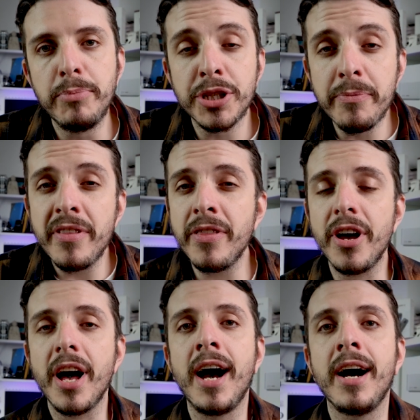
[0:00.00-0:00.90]
But something
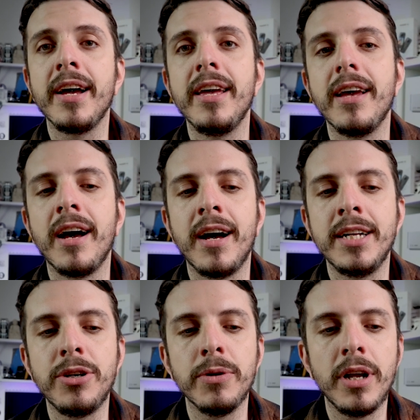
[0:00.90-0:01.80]
that
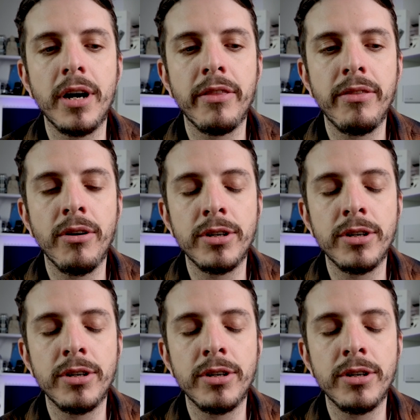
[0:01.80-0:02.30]
I do a lot,